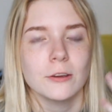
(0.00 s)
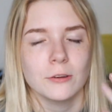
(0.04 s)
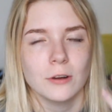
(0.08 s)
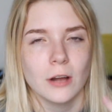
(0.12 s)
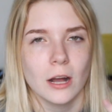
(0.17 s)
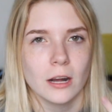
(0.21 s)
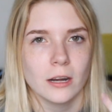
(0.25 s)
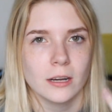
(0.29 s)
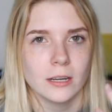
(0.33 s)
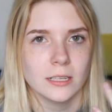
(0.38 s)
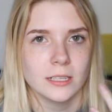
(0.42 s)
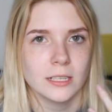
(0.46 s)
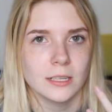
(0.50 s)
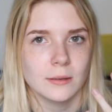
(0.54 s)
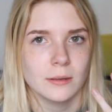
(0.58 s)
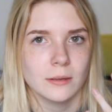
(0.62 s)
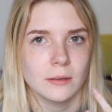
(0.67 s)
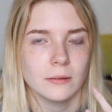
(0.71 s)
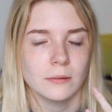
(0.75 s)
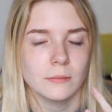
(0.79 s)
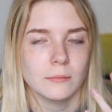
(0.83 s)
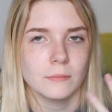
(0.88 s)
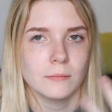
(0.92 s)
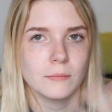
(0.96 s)
you're not
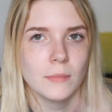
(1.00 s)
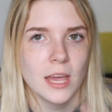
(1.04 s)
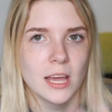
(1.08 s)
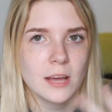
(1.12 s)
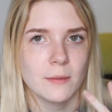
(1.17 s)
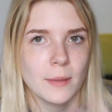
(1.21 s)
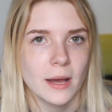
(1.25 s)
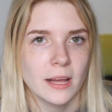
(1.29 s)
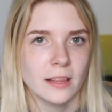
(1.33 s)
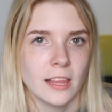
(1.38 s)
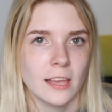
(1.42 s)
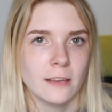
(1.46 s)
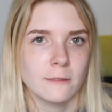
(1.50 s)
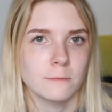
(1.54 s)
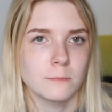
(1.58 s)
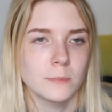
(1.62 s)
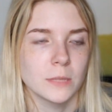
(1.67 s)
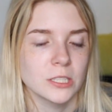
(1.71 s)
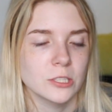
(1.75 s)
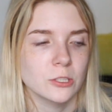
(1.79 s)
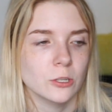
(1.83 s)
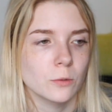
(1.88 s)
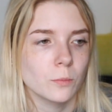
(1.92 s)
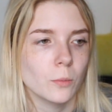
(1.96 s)
gonna make my life
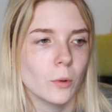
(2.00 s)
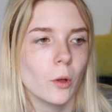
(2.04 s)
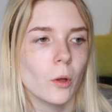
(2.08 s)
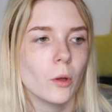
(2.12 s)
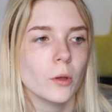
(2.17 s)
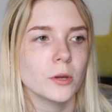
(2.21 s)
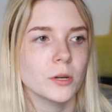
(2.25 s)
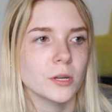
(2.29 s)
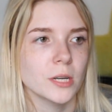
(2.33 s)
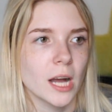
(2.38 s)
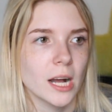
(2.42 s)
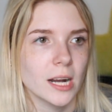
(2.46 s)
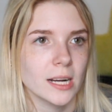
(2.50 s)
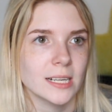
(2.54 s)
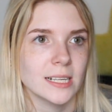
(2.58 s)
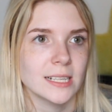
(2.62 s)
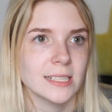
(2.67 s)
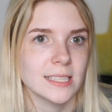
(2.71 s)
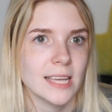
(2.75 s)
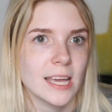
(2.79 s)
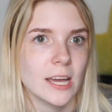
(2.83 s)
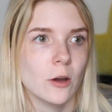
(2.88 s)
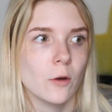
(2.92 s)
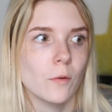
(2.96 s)
miserable. You're not
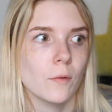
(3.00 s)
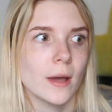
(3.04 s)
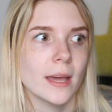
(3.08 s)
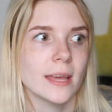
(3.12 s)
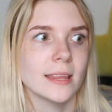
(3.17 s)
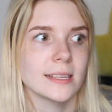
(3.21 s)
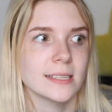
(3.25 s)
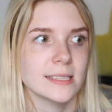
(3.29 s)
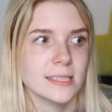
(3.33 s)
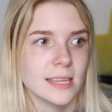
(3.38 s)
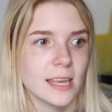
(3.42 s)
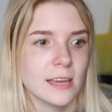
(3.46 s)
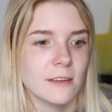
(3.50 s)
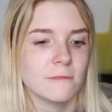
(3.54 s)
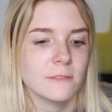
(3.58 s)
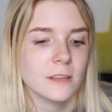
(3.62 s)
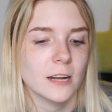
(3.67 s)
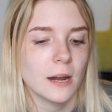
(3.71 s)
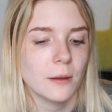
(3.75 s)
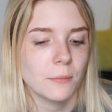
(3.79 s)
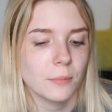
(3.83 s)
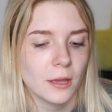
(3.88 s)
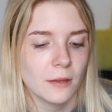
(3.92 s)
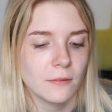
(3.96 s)
gonna take away this life
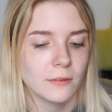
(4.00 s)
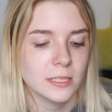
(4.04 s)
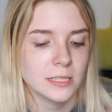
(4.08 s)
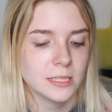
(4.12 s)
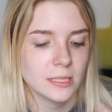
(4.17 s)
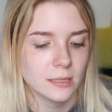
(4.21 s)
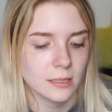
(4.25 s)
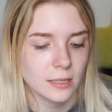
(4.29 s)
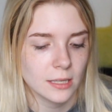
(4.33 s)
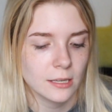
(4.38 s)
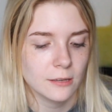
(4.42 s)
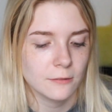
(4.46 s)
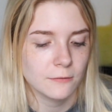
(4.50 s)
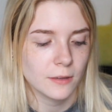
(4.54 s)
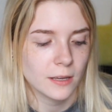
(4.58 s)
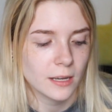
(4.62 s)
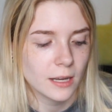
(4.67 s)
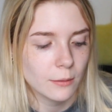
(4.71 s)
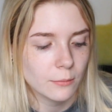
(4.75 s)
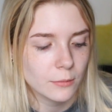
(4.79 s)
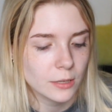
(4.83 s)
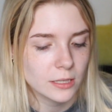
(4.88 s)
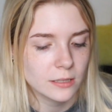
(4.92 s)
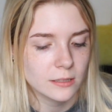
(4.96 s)
that I'm given to live.
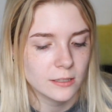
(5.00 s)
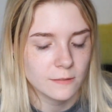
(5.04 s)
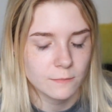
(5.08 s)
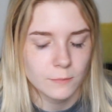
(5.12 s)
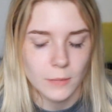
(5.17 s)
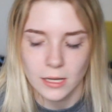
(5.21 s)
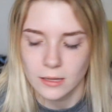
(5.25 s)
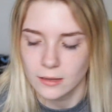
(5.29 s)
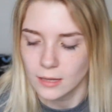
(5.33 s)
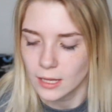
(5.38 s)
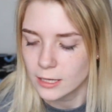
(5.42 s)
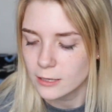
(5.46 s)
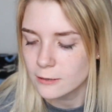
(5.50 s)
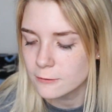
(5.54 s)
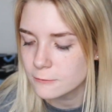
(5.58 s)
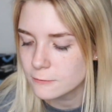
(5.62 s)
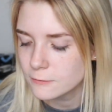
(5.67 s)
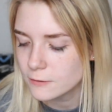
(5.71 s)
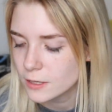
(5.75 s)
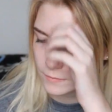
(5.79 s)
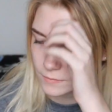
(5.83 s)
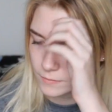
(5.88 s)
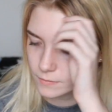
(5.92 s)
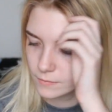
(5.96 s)
Like, I'm gonna live my
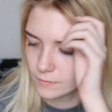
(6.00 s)
life.